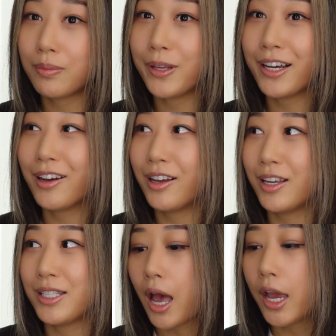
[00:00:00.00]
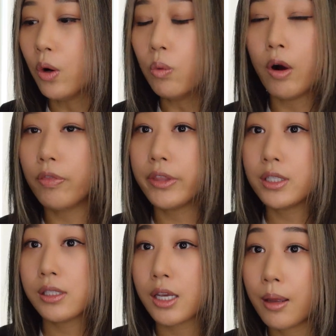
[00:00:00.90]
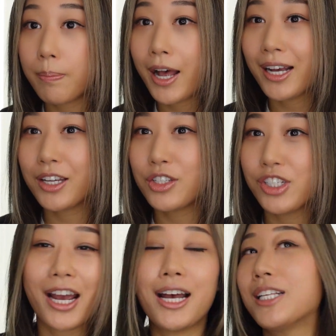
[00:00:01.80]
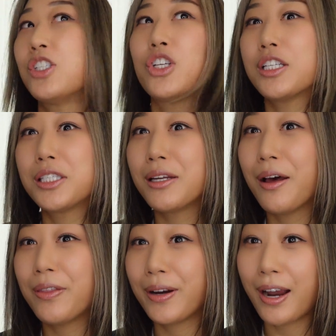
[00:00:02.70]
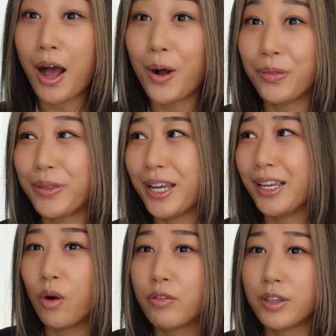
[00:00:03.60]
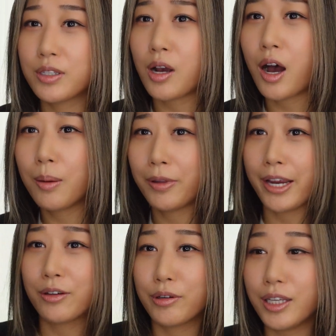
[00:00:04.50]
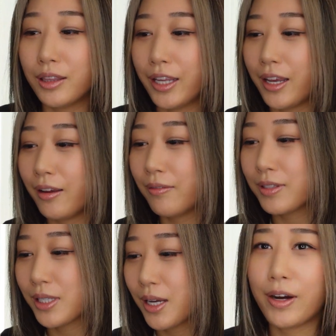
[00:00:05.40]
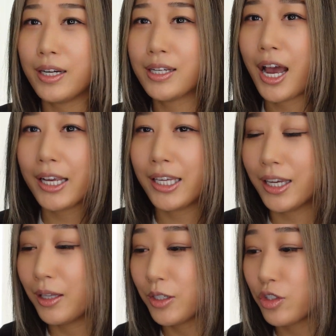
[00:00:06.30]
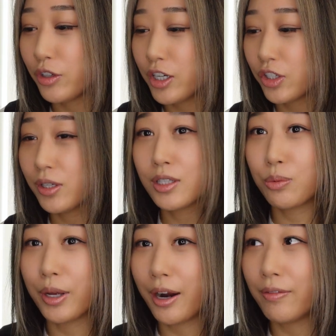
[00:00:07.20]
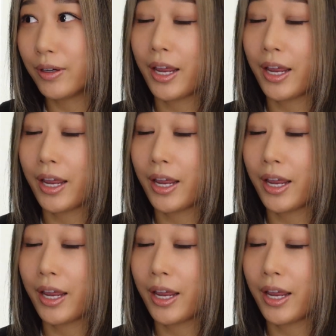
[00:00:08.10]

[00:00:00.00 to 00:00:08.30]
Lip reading: because I don't want this to get packaged as just another healthy, over the top, like green leaves, very tacky illustrations, whatever.